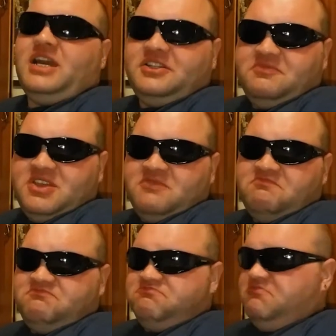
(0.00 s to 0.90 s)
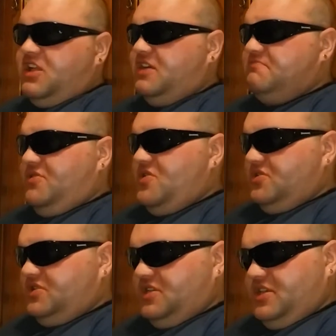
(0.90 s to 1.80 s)
tagged me, like,
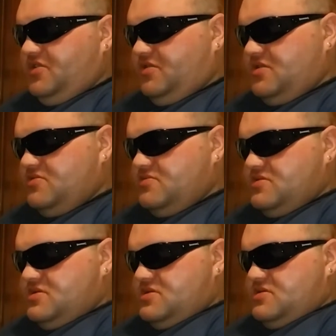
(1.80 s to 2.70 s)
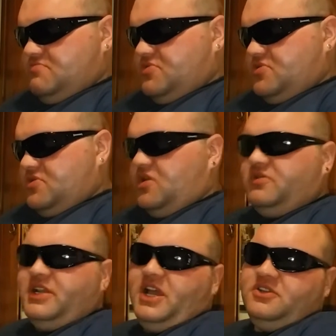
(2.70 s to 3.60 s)
personally or out, but
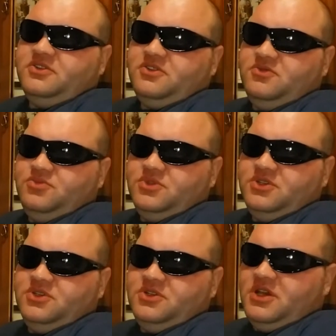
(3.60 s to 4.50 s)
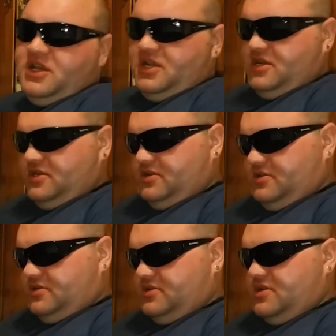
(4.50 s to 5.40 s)
Horror Gal Susan
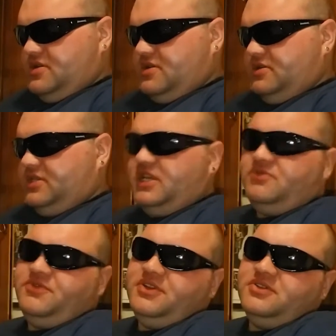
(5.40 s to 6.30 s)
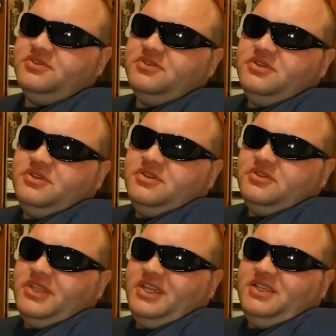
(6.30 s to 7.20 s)
and Dead Real,
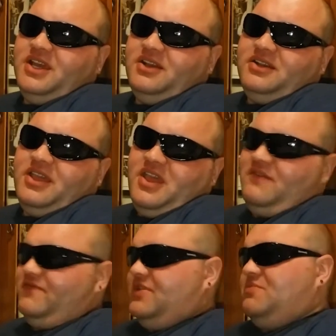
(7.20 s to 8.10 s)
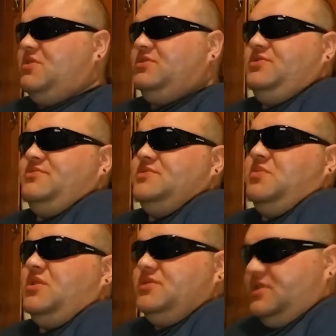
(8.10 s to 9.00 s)
they tagged everyone who
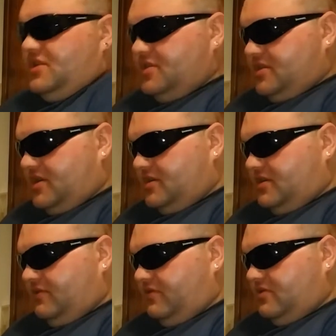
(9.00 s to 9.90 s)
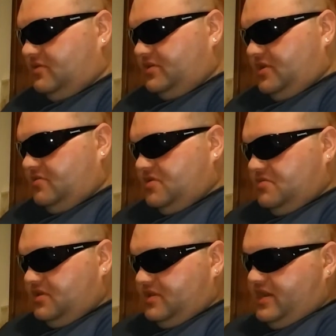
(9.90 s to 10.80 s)
was watching and that, and I thought,
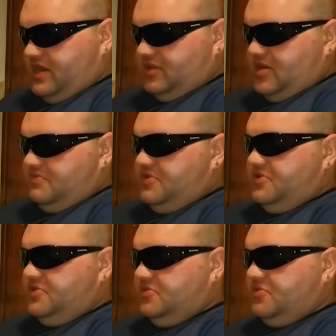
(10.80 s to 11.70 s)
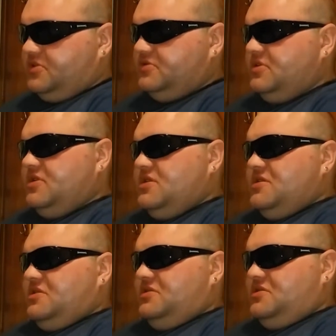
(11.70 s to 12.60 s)
Joe, what the hell, I'm going to do one.
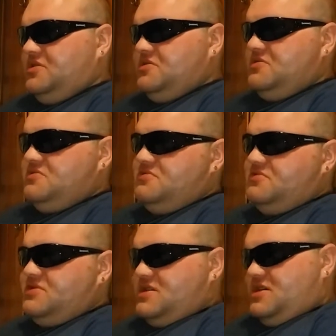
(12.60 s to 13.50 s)
So,